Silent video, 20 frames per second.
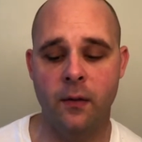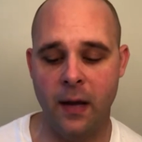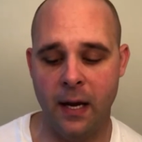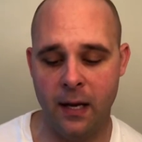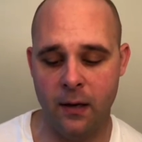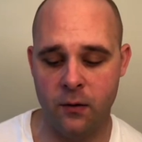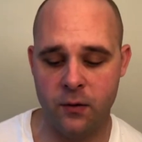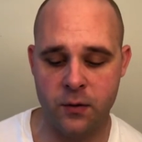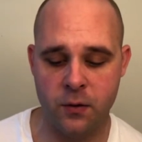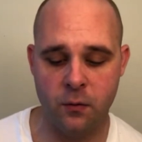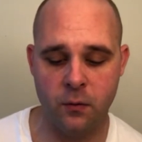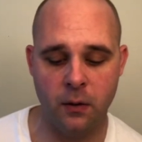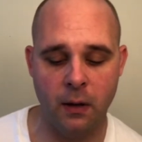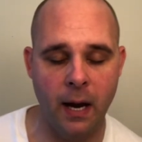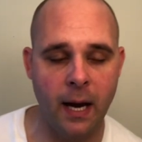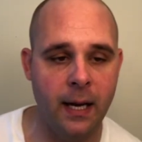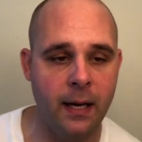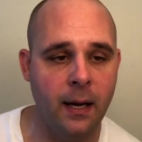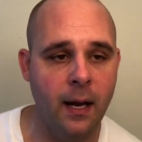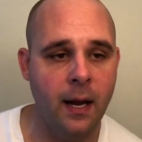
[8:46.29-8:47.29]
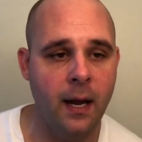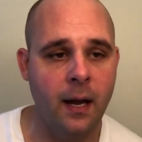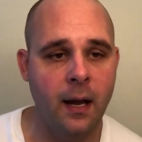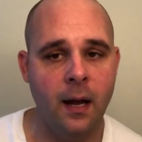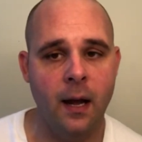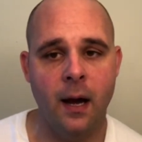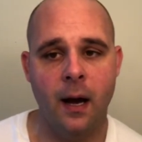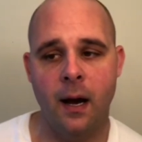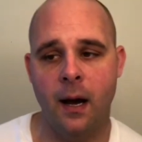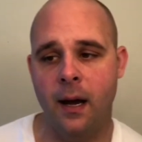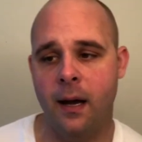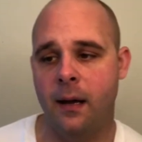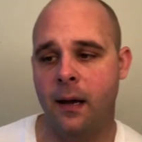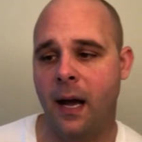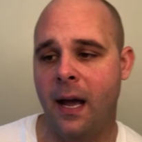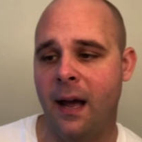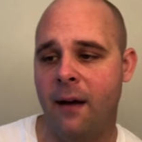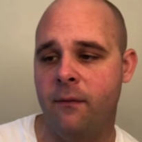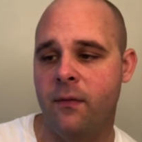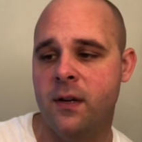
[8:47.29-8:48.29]
The handle's too light.
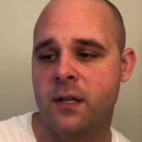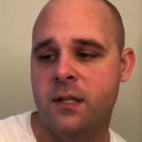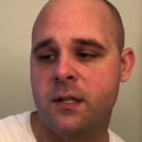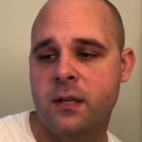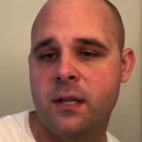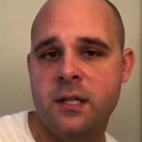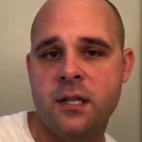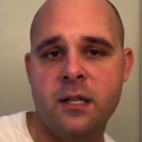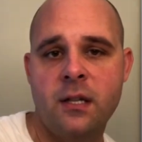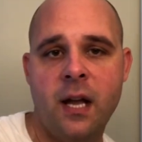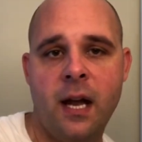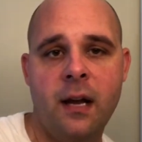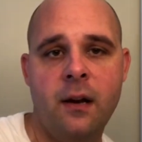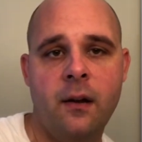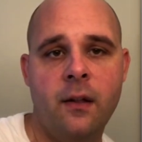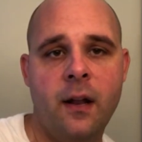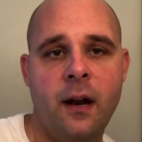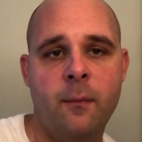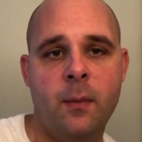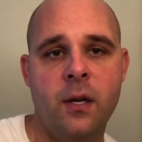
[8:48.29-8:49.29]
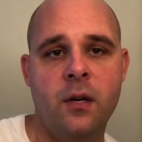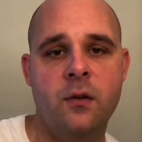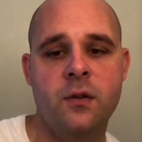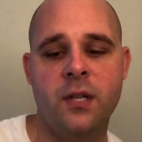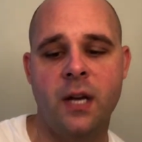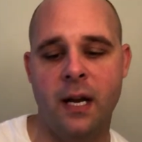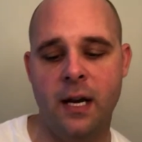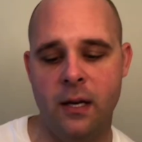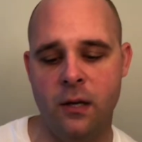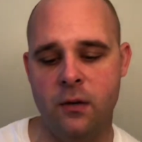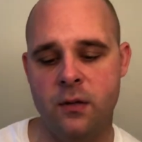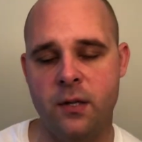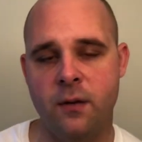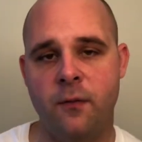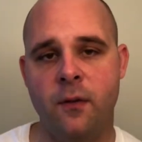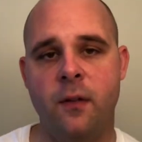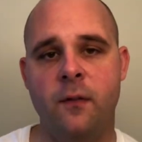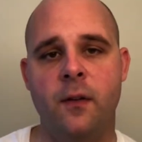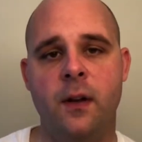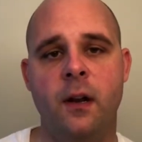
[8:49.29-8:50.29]
I have this. This is the handle that I've been using. I didn't use it
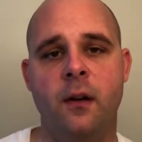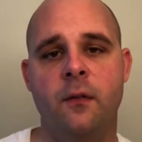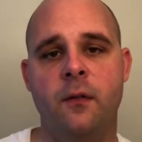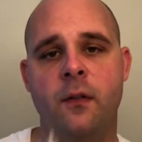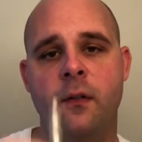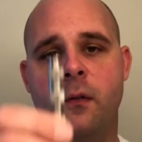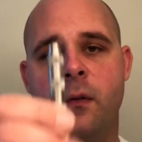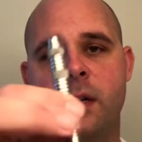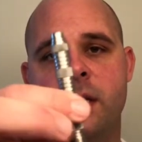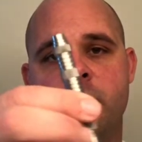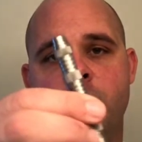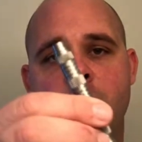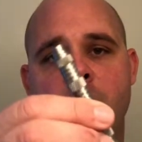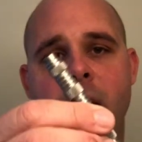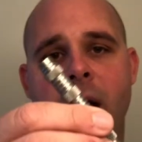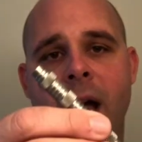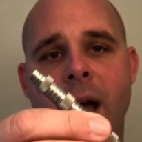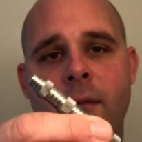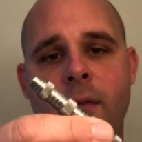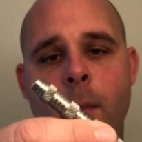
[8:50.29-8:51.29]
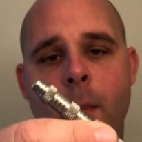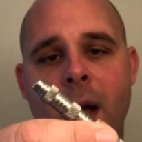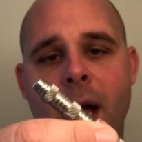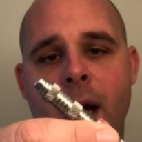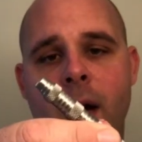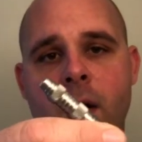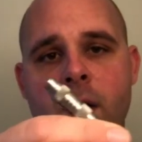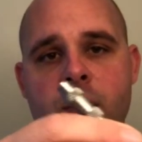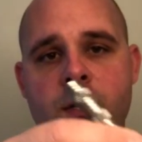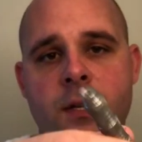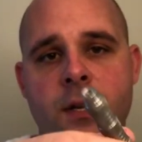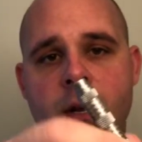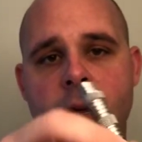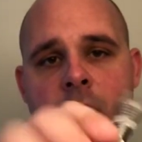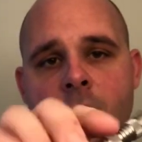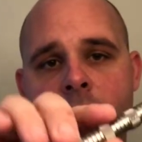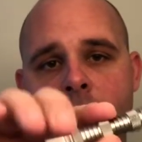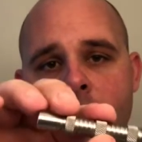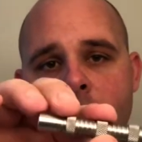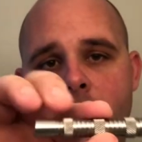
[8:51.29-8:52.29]
for the video for the reason, but I have a Maggard's
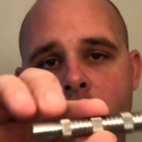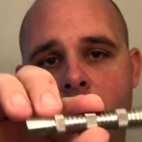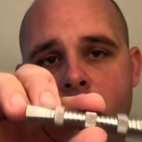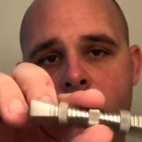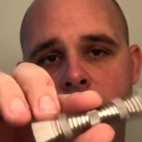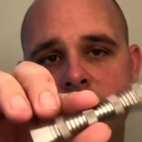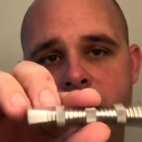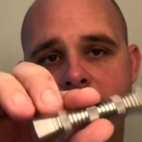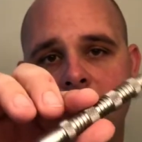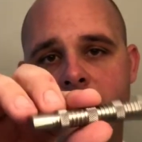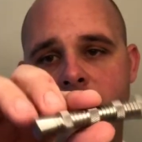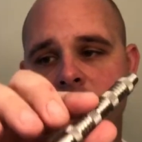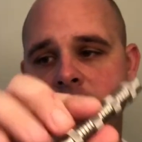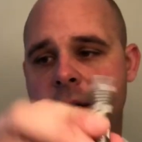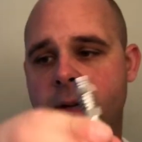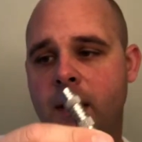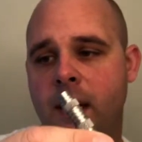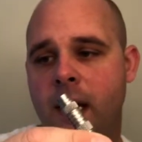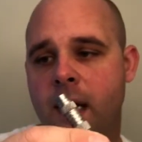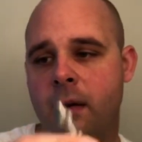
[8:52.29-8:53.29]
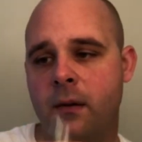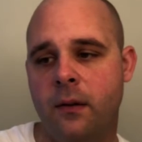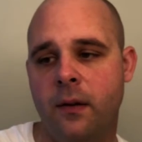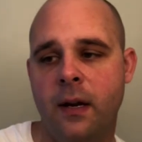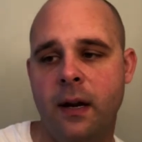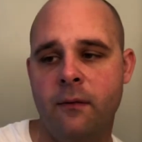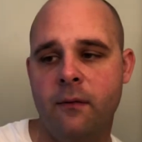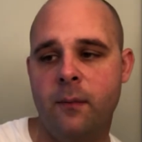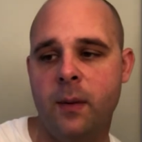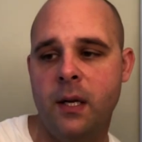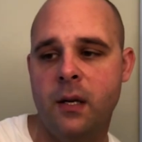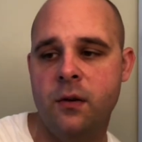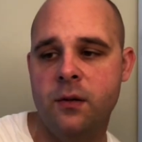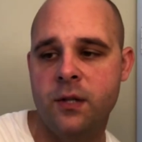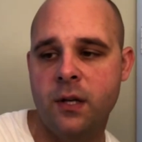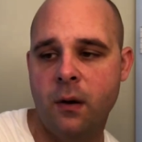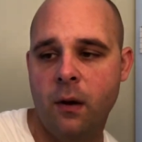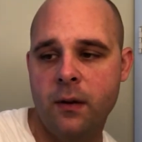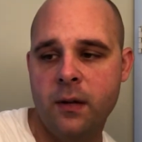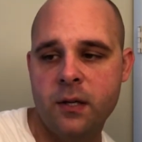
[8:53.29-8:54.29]
stainless steel handle that I've been
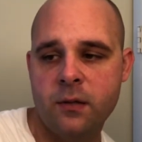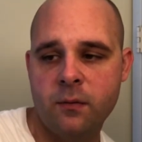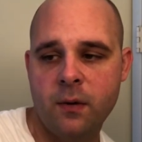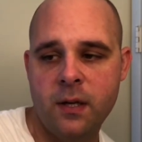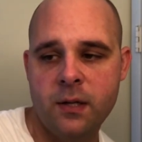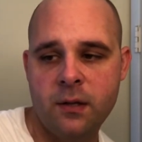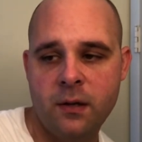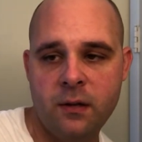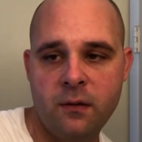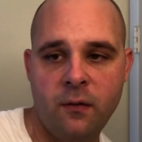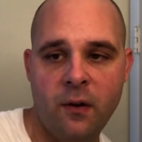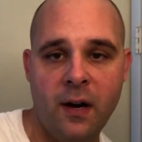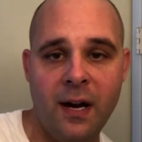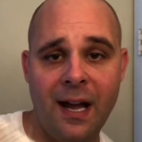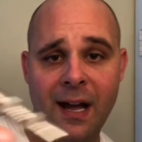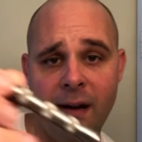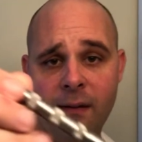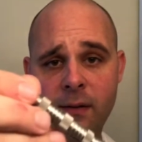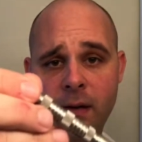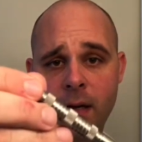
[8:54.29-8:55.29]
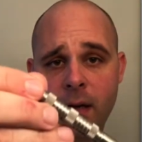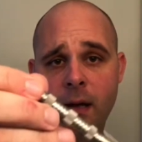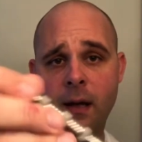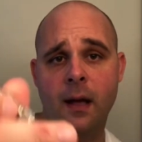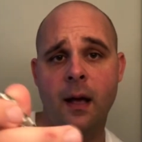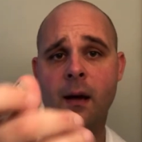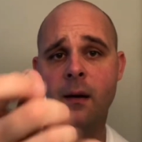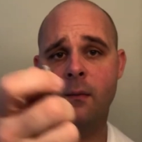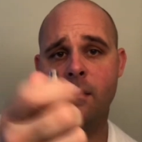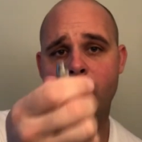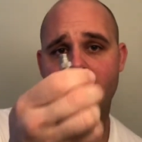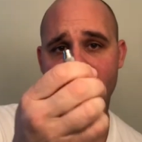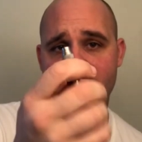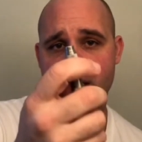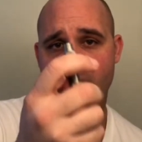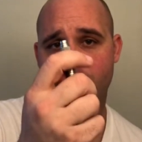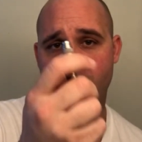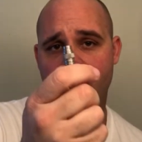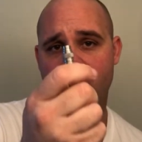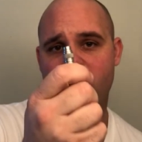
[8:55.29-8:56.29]
using on this razor. It's very heavy,
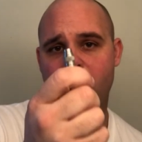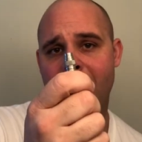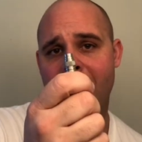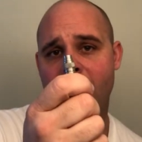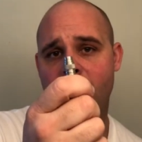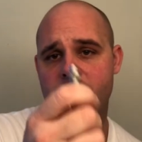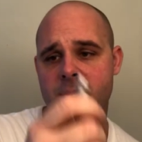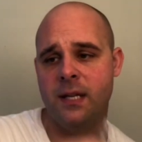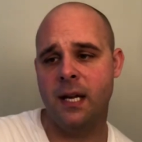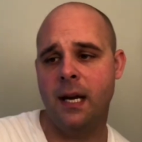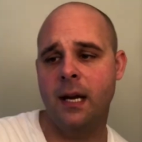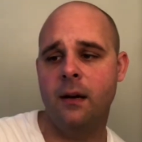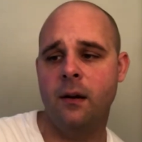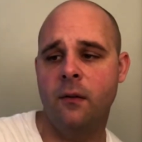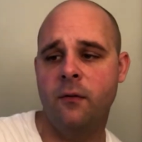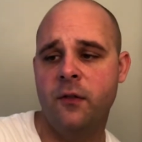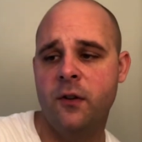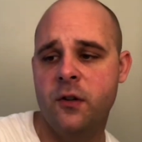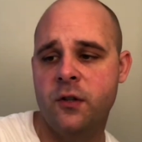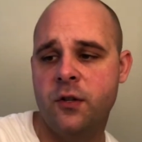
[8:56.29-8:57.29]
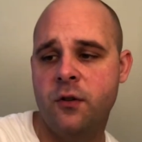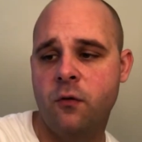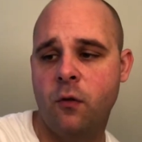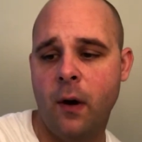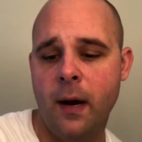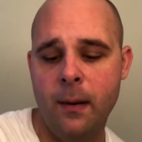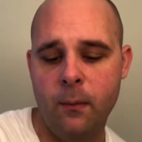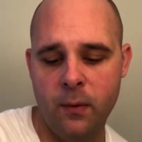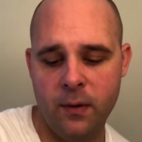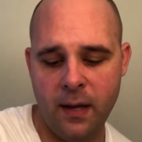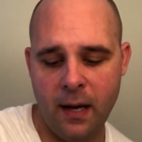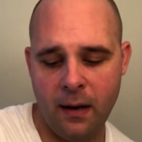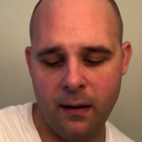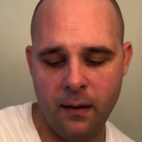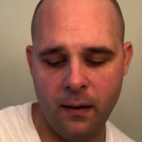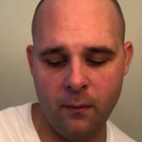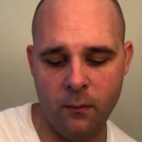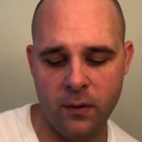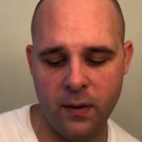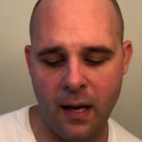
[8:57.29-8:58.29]
but a balanced handle. Feels great with
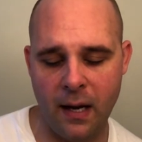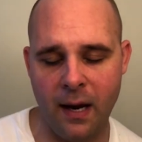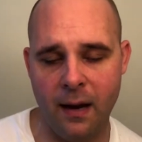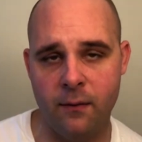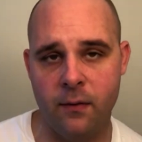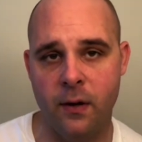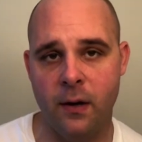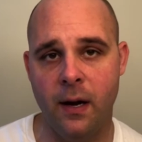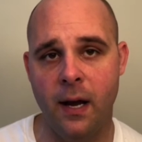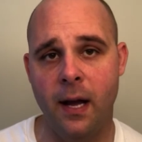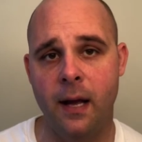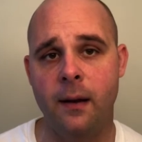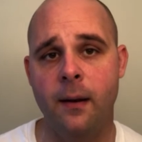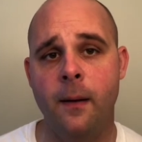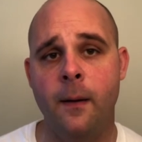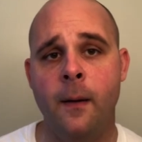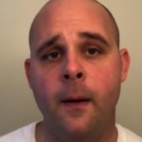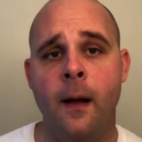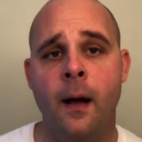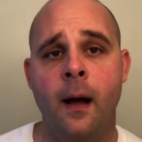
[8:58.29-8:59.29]
that heavier head.